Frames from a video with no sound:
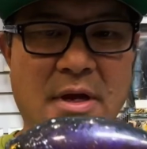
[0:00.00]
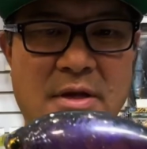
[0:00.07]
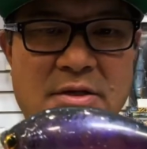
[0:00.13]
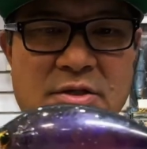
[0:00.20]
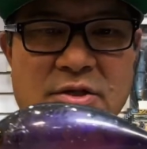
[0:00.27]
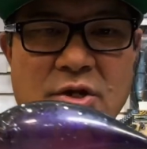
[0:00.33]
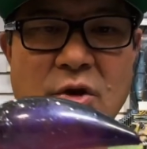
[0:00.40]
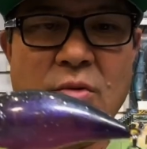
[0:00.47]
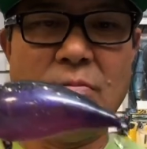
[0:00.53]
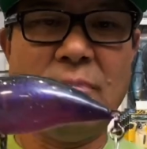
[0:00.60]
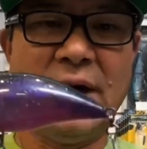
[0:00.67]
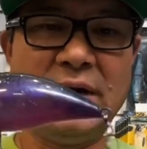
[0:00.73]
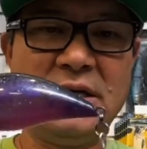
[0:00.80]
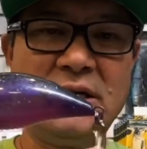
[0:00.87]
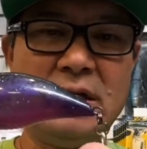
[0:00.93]
And so
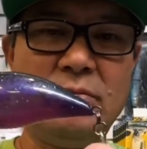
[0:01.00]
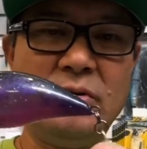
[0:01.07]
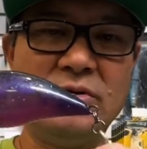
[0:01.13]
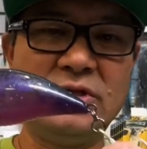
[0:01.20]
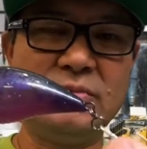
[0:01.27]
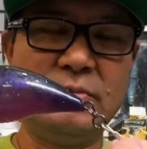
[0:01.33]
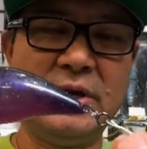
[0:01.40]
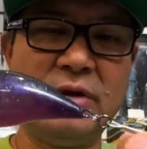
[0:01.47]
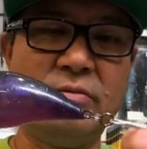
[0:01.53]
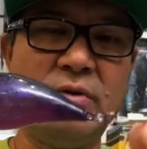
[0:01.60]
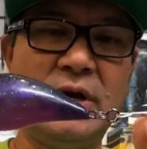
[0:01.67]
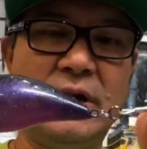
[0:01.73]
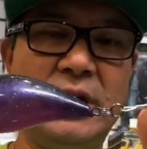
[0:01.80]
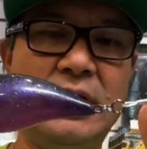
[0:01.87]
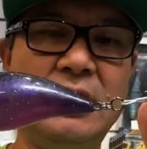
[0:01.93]
by double split
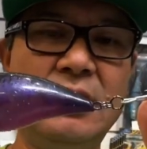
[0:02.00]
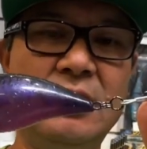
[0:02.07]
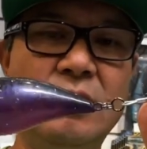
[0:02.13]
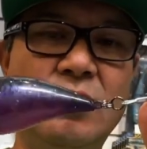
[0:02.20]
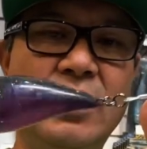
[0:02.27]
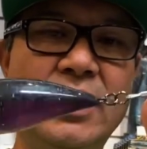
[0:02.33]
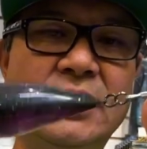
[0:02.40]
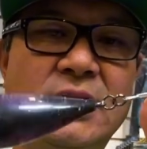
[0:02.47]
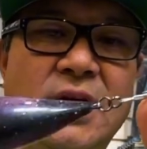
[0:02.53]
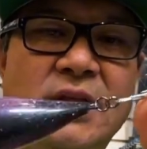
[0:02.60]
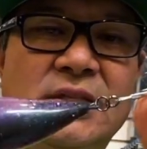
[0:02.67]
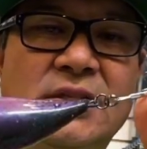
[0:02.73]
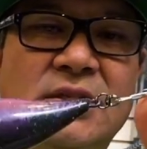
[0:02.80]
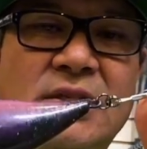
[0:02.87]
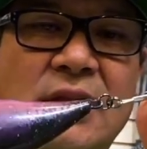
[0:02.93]
ringing, what it
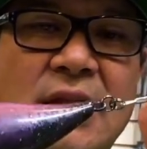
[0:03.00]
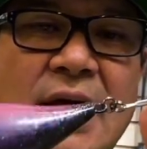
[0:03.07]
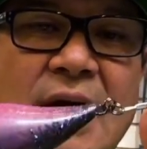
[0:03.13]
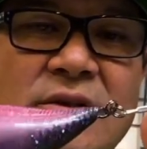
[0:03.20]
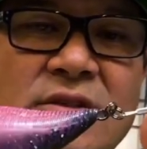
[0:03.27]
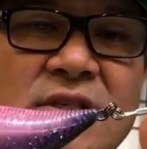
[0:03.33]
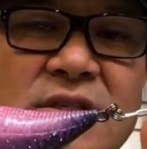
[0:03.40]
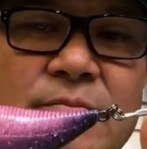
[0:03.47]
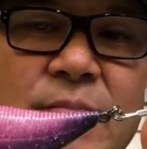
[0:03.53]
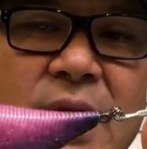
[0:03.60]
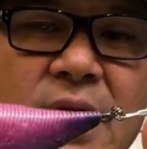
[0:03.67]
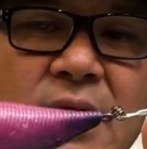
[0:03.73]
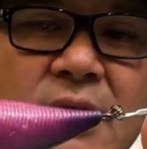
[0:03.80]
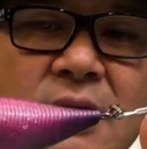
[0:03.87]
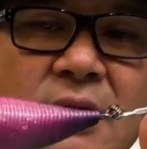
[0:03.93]
does is it allows the
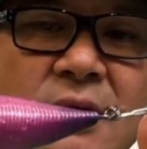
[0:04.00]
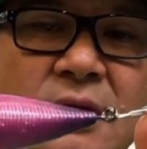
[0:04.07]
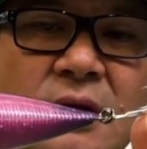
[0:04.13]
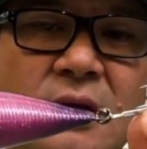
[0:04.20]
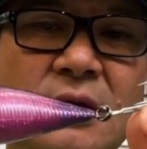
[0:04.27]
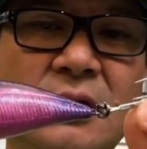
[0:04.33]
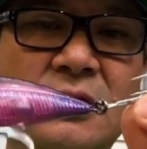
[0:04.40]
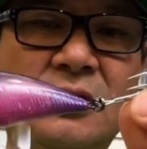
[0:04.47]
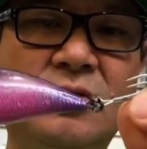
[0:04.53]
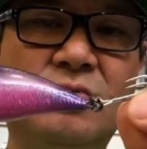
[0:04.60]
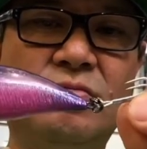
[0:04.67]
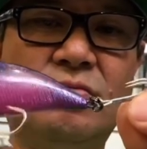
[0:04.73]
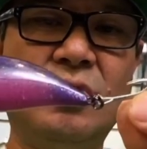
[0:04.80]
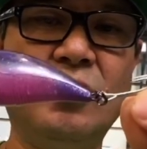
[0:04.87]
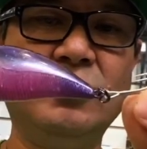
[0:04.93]
bait to
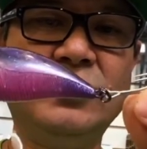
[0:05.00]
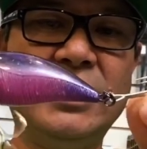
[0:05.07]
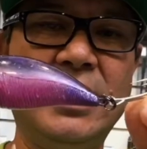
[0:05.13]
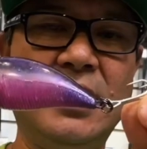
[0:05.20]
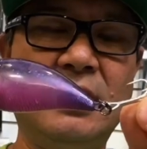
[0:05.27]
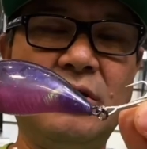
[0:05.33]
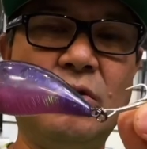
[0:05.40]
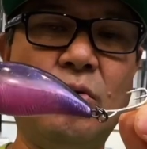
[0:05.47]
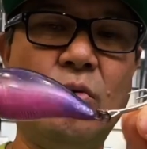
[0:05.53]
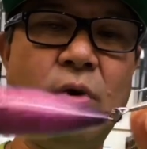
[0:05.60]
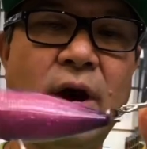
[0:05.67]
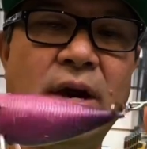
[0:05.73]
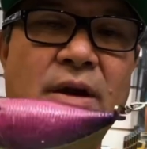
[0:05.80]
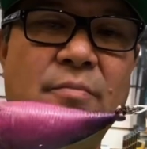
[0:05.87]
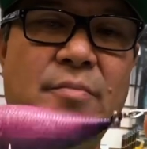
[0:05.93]
rotate
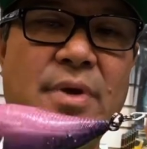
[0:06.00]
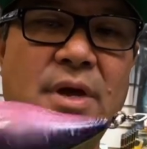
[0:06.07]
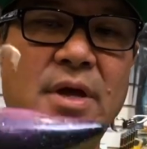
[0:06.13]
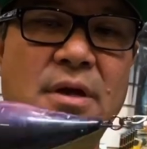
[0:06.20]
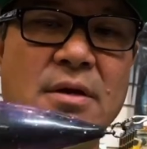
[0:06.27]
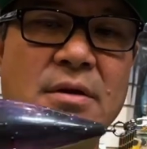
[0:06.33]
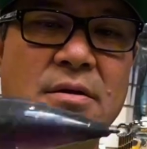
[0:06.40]
quite a bit